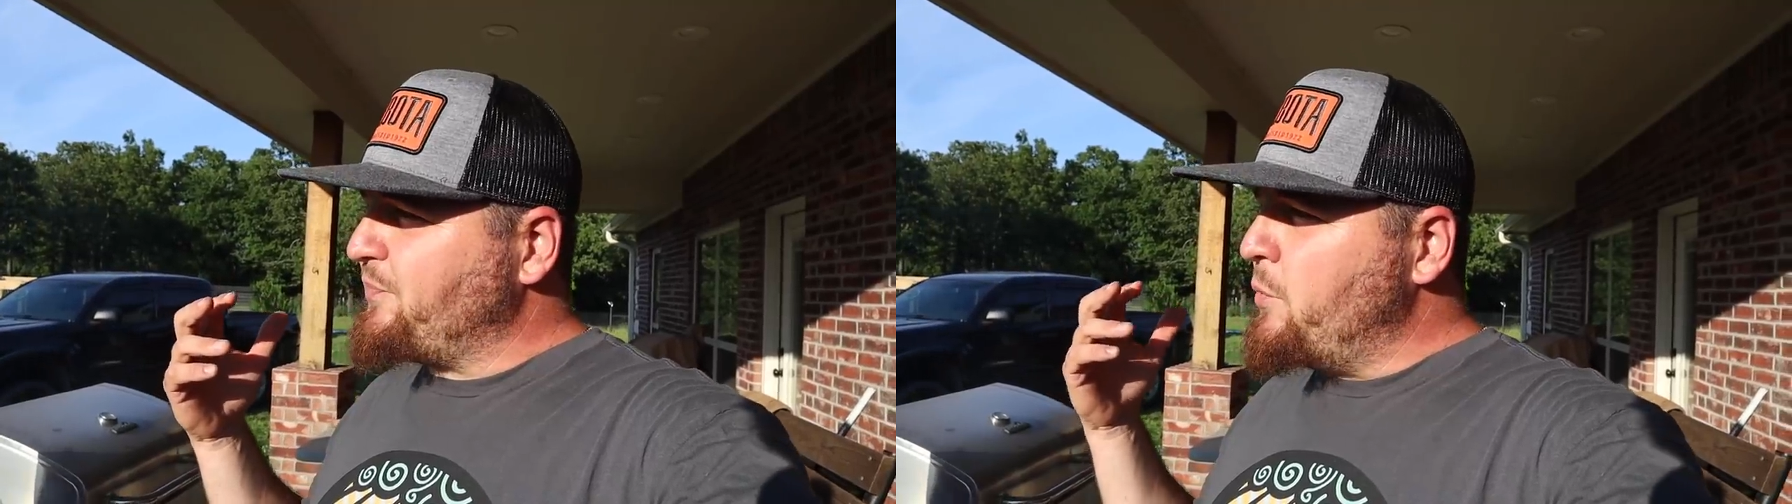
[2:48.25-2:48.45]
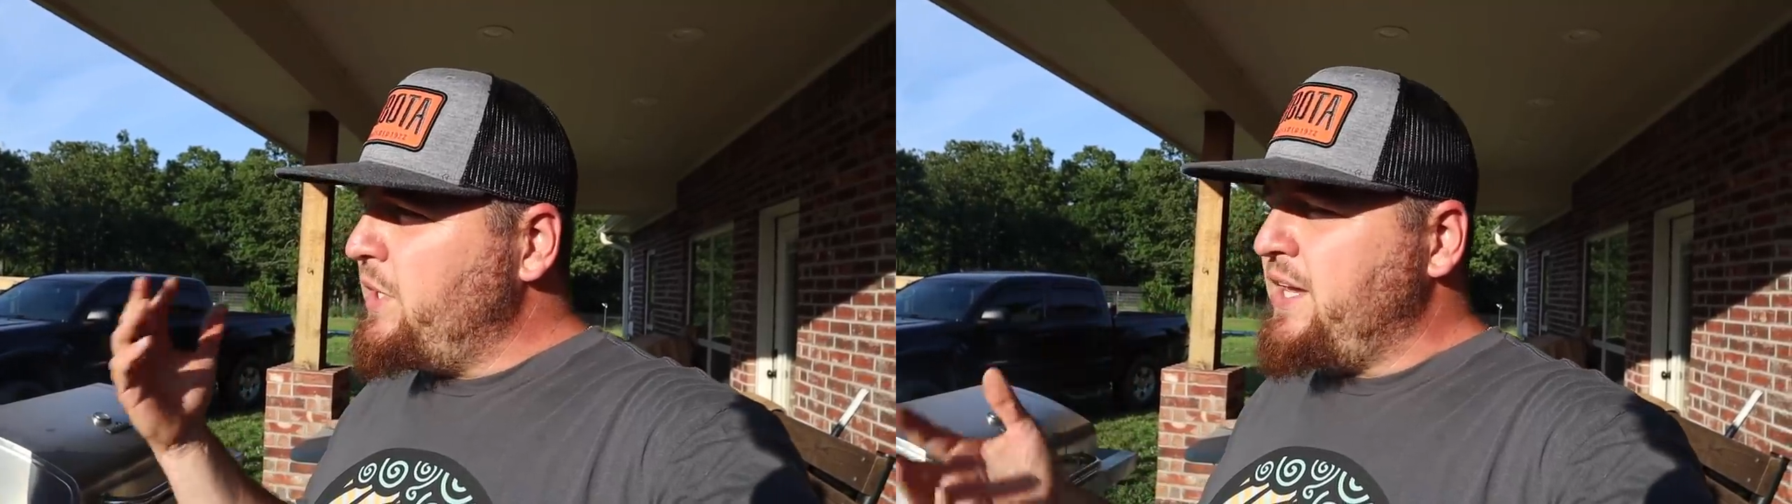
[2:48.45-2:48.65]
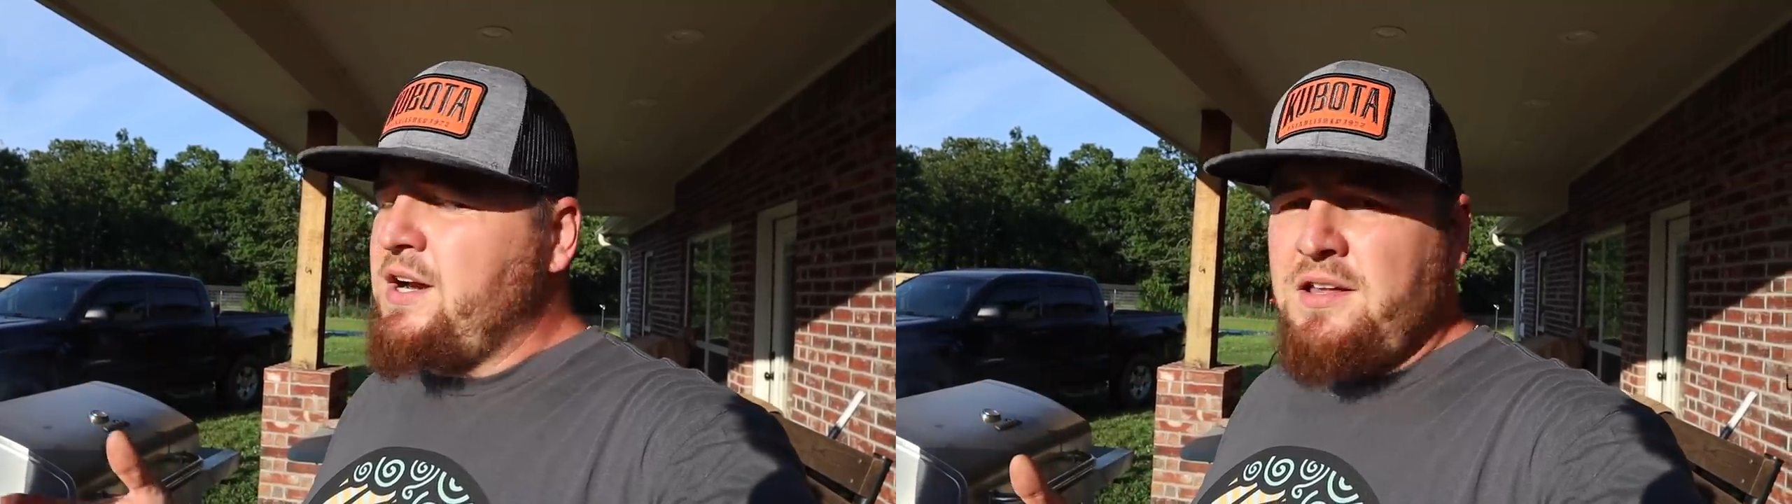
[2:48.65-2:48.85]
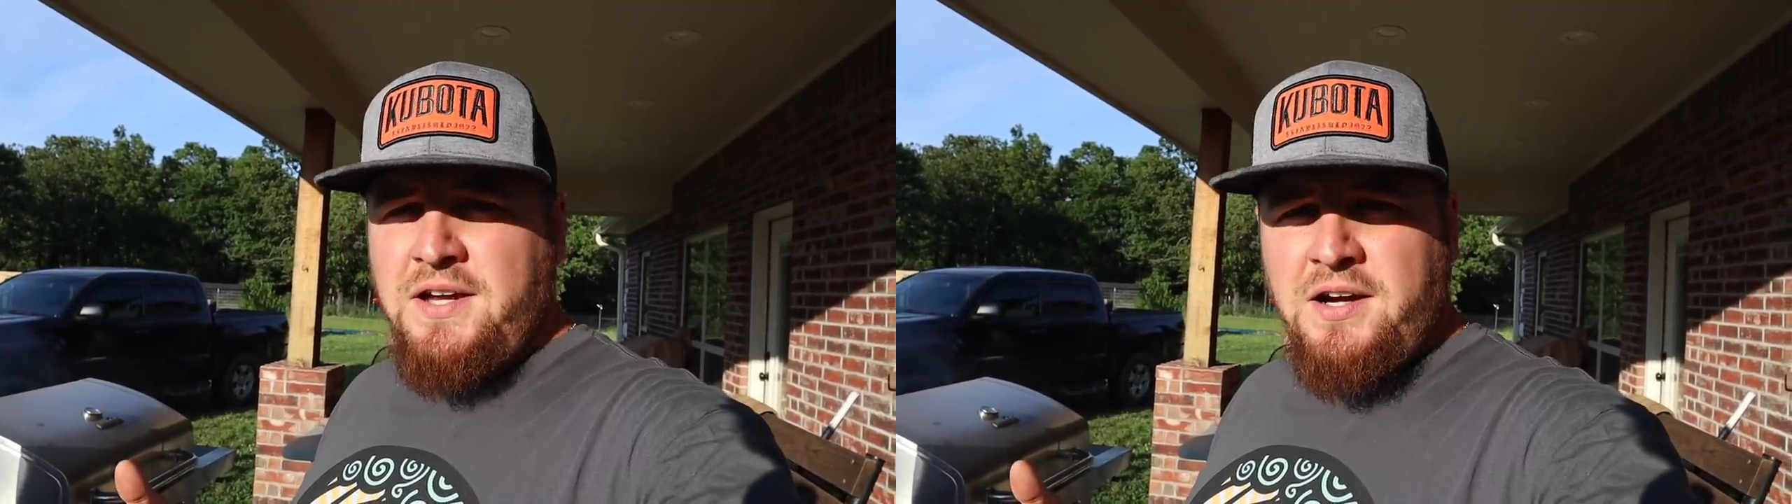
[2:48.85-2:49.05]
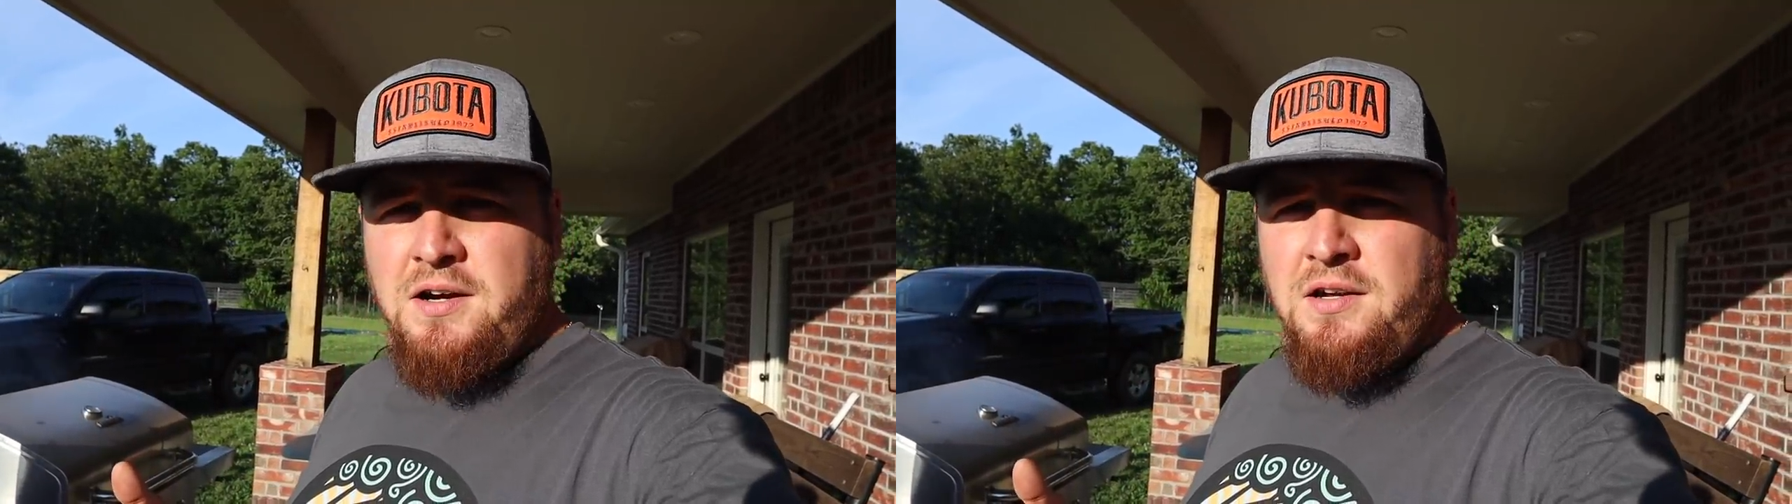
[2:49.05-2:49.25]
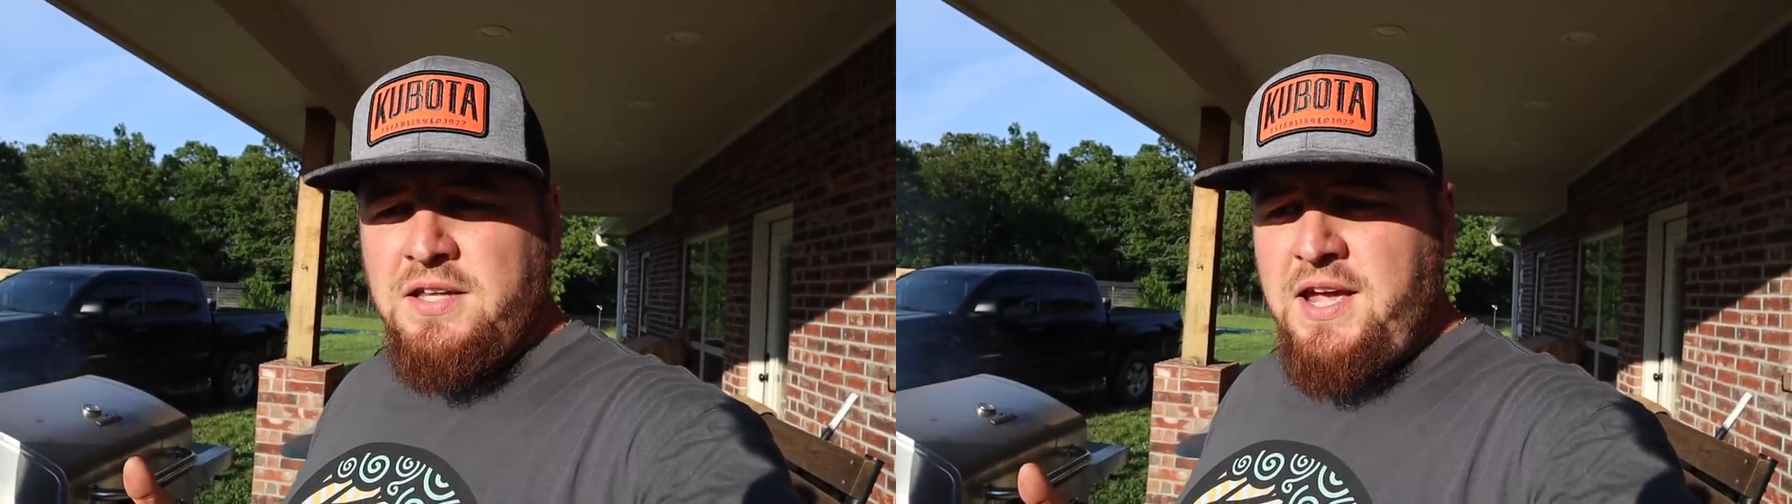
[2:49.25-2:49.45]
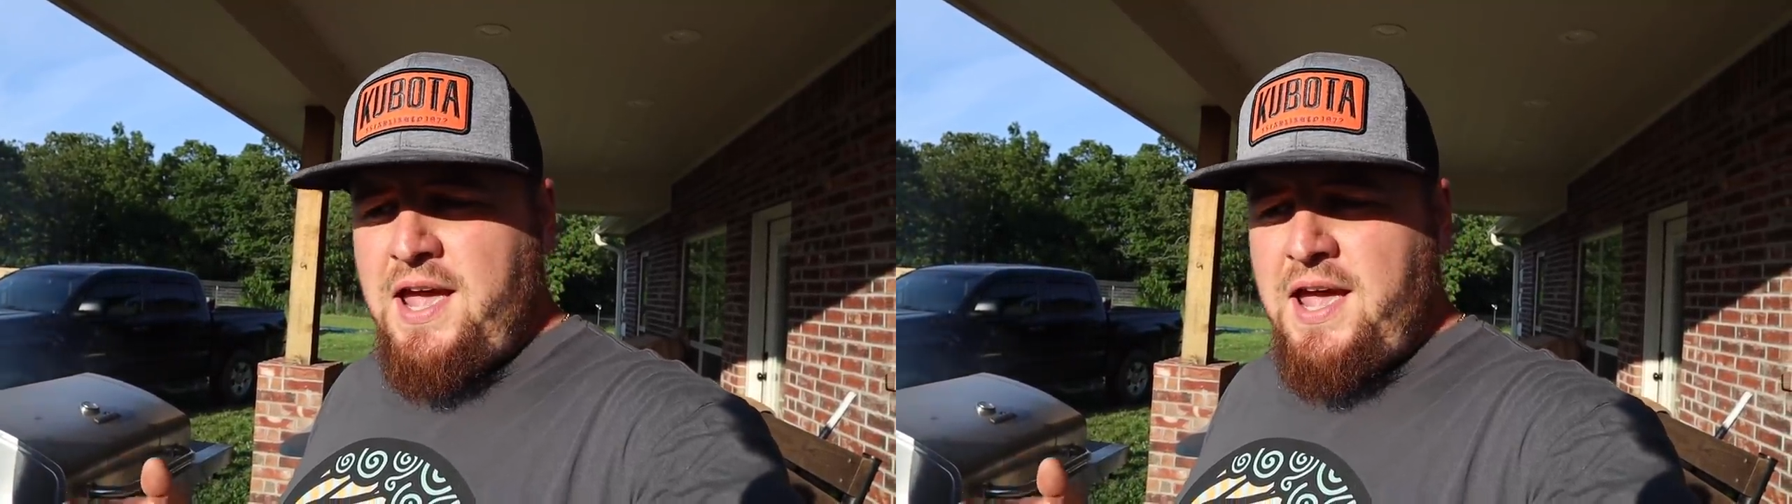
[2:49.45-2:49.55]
when you get on there on the